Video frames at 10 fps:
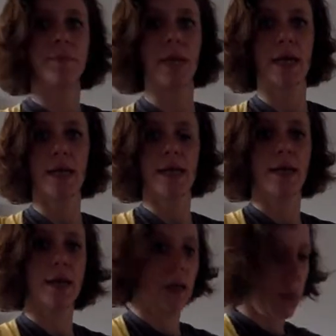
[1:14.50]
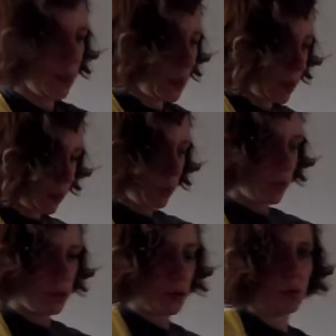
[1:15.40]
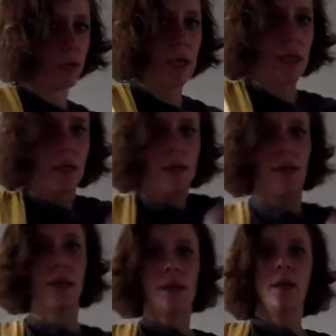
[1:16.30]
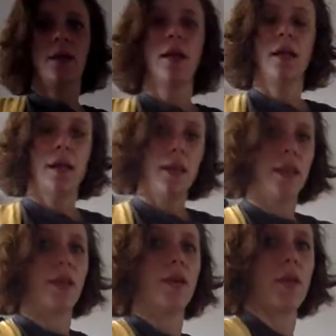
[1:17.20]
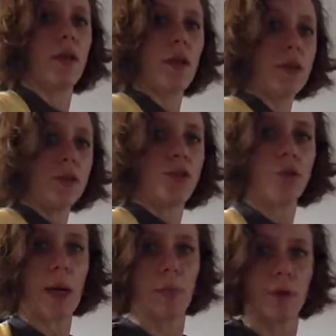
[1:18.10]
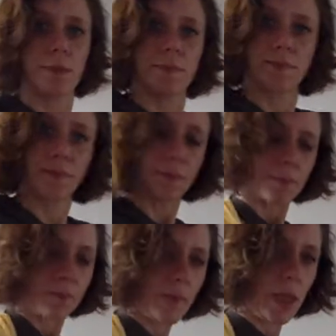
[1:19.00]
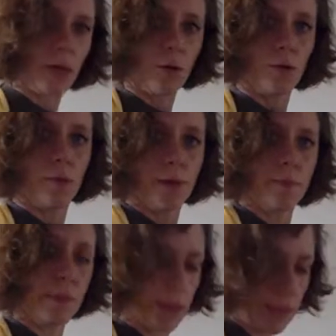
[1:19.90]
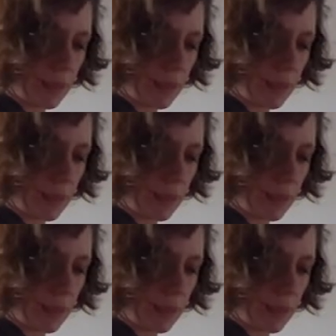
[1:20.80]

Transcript: and then you're going to bring the other strap over, like